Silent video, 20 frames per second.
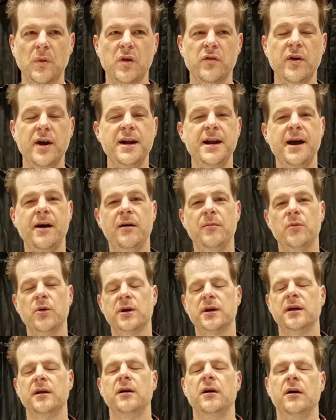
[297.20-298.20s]
Right now I'm
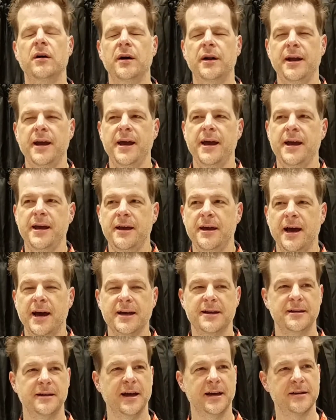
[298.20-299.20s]
working on a,
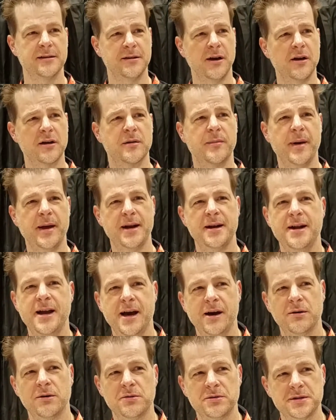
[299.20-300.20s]
I can I can talk about it
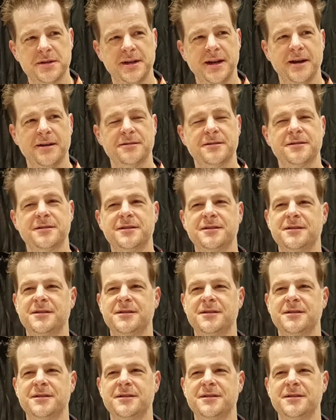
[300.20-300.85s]
now, it was announced.